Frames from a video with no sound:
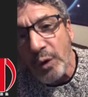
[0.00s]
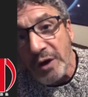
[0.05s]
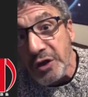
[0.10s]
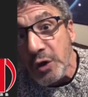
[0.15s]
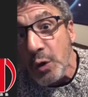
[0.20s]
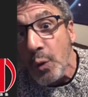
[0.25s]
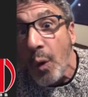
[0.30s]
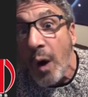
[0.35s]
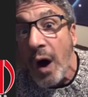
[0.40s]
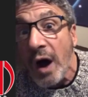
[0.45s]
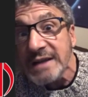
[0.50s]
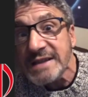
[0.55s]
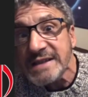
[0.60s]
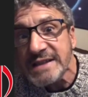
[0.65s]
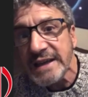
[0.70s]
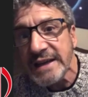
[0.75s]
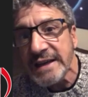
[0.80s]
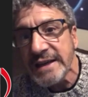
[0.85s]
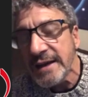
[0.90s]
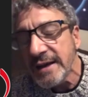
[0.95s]
you
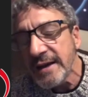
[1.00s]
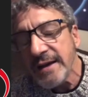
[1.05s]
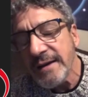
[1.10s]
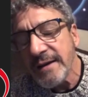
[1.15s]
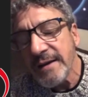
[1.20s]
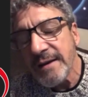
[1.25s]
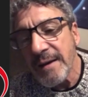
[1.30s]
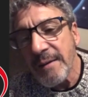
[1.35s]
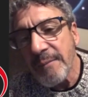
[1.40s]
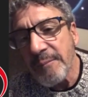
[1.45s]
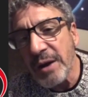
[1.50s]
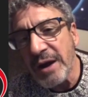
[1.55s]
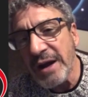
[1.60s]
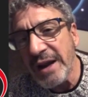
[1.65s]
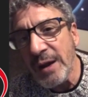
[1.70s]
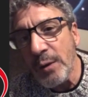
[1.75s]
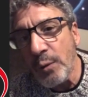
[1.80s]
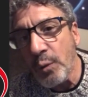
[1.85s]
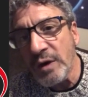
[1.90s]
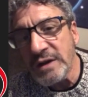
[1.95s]
wanted, but
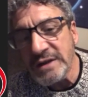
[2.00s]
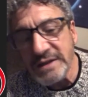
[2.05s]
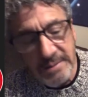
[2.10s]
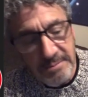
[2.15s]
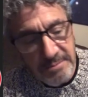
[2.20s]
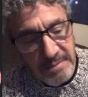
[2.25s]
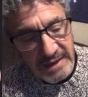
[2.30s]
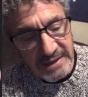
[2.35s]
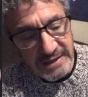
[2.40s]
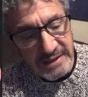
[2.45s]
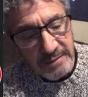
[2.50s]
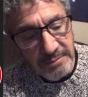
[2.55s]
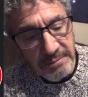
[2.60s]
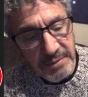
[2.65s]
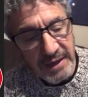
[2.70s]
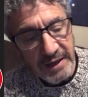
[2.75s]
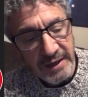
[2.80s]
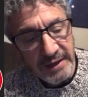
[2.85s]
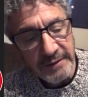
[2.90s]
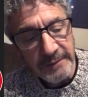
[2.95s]
it wasn't meant to
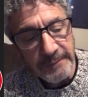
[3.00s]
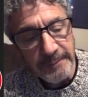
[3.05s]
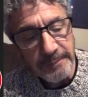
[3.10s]
be.